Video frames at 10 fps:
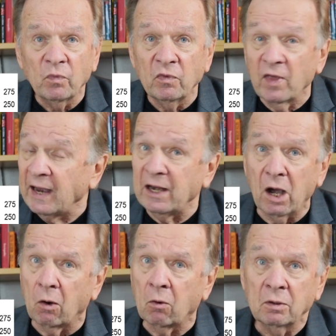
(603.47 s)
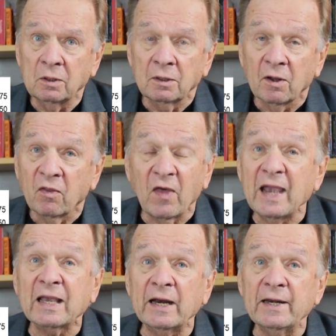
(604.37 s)
They know
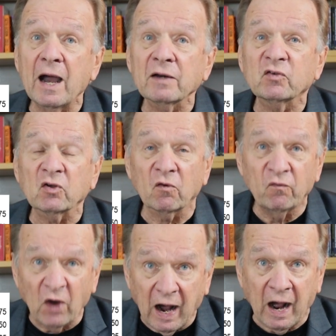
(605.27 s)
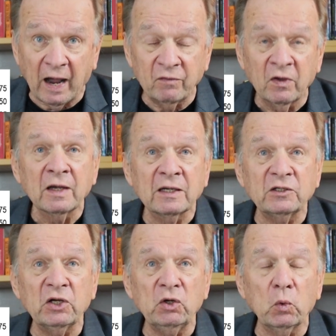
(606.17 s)
they cannot survive
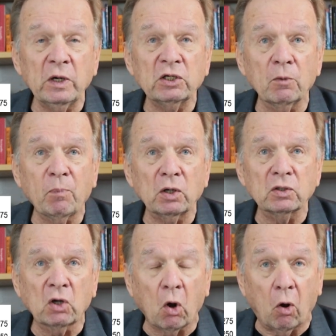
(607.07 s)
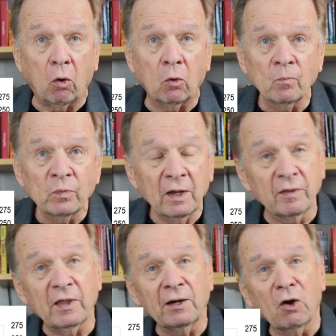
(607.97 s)
continuing to burn coal.
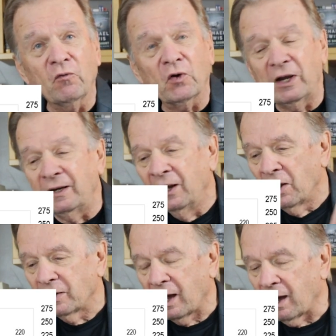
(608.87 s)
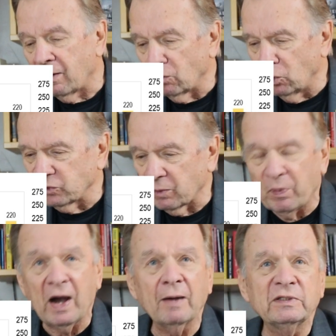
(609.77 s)
And then over in, uh, who is it,
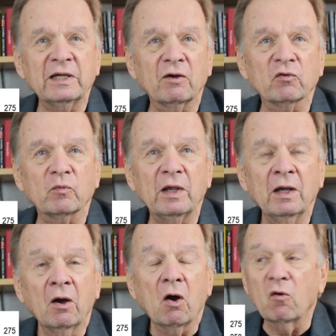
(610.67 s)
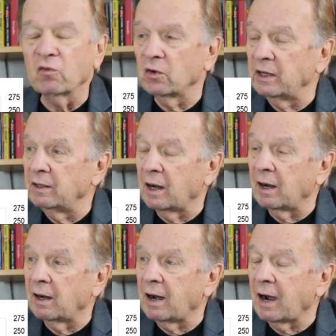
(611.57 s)
Bob tells me, over in
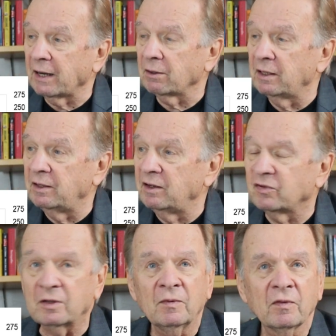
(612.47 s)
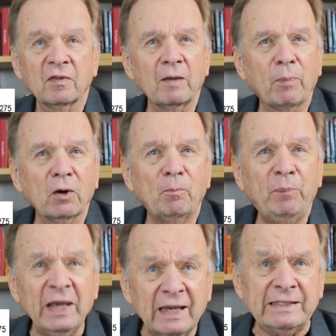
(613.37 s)
uh, Ireland, is it? They burn
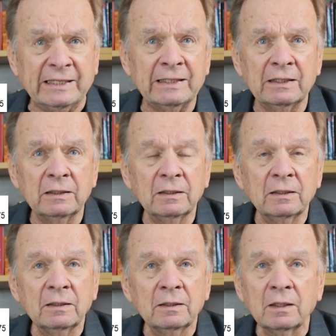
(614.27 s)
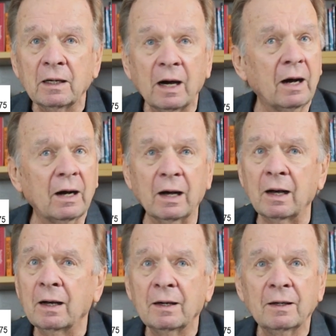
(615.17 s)
peat. Uh-uh.